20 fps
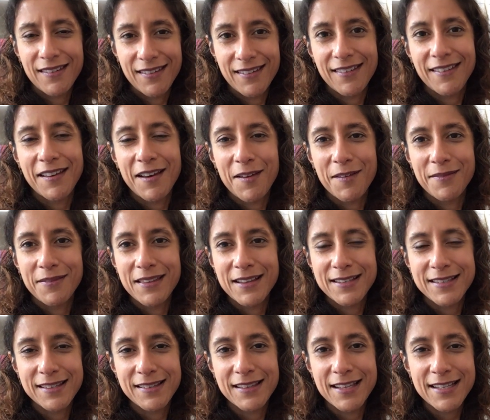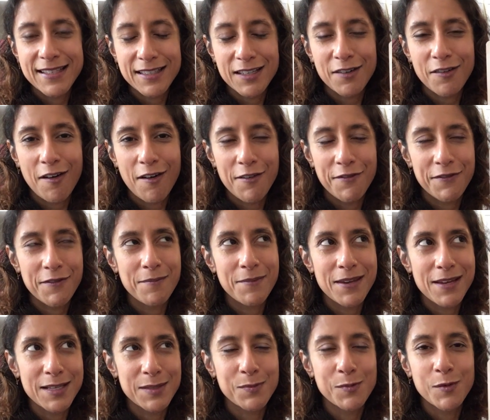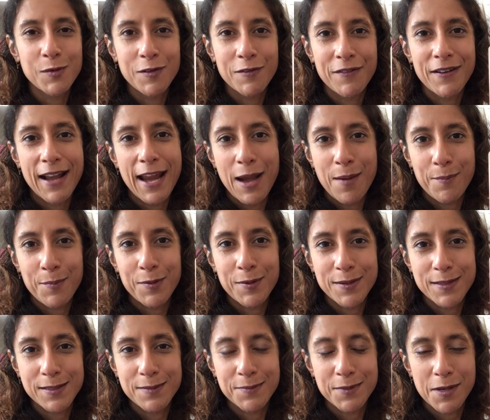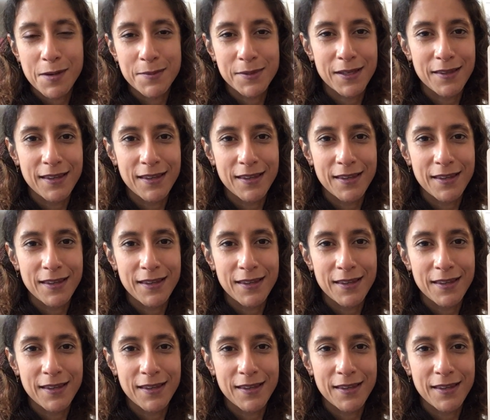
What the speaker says: you know, this Crow for me is more an Emperor sometimes,